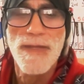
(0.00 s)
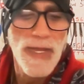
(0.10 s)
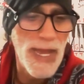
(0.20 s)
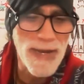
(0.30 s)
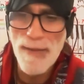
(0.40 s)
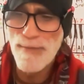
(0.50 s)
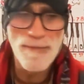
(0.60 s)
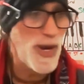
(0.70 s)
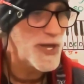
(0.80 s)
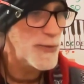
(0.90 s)
And
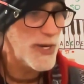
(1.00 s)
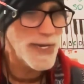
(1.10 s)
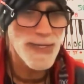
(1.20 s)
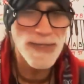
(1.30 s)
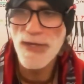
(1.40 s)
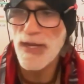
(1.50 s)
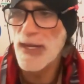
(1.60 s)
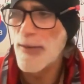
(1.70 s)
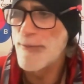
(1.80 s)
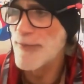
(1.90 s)
by the way,
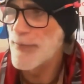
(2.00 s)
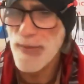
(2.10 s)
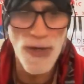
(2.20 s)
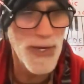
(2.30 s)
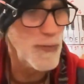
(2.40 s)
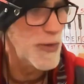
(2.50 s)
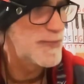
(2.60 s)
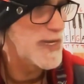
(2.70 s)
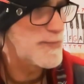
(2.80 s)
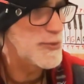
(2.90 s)
I don't want
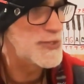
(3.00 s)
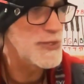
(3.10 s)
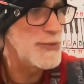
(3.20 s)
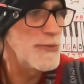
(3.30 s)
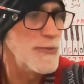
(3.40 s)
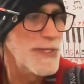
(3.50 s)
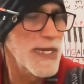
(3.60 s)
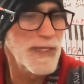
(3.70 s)
people to get